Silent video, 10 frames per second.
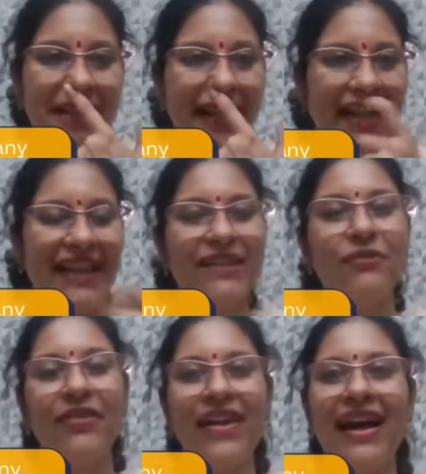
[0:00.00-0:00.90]
And
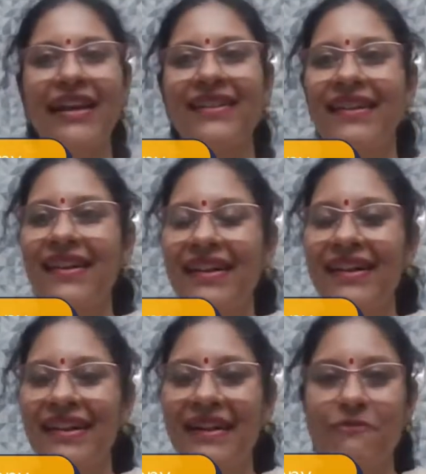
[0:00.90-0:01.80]
with that,
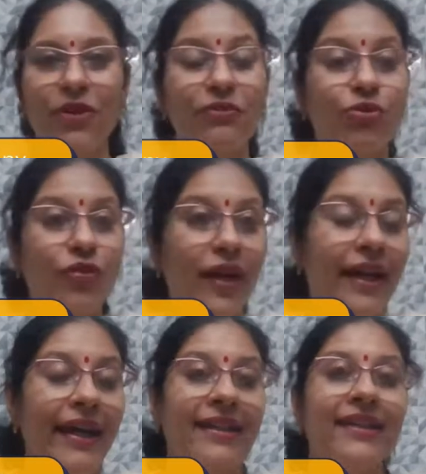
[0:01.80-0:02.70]
I'm going to move
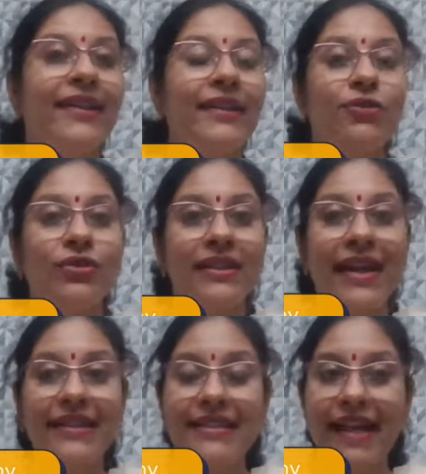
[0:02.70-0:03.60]
ahead to the
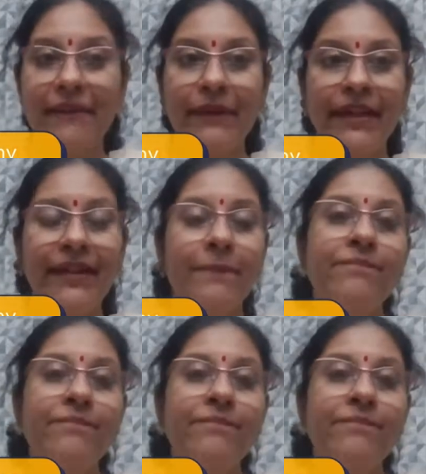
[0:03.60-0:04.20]
next segment.